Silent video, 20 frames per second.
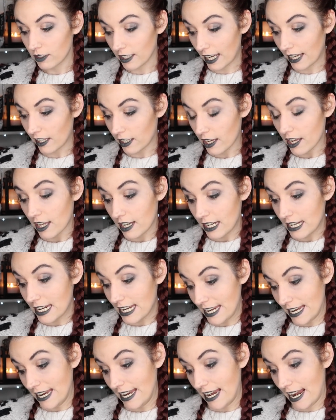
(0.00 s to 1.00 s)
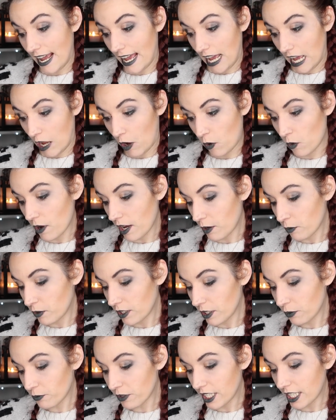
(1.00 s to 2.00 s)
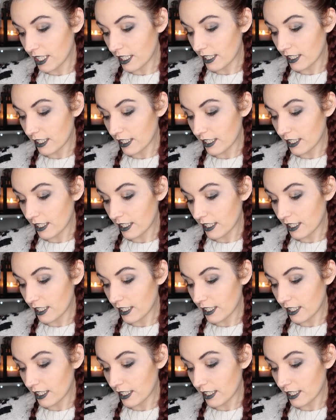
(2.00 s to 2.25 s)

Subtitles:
I want to read